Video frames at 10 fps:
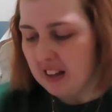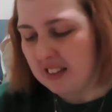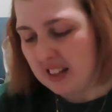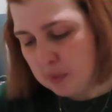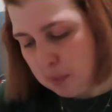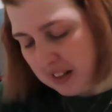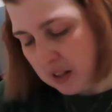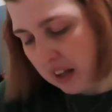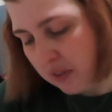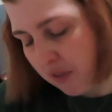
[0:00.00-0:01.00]
These bits
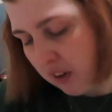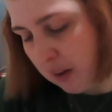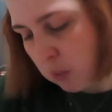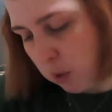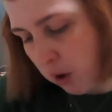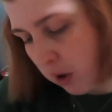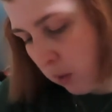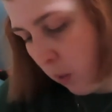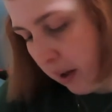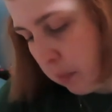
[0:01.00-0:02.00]
I feel like were
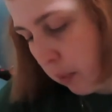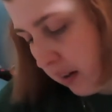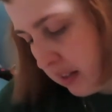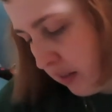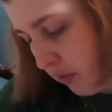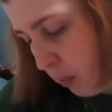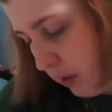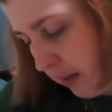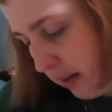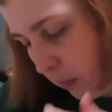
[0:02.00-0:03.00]
quite pricey for
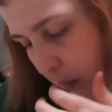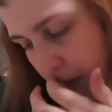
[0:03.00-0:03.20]
what they were.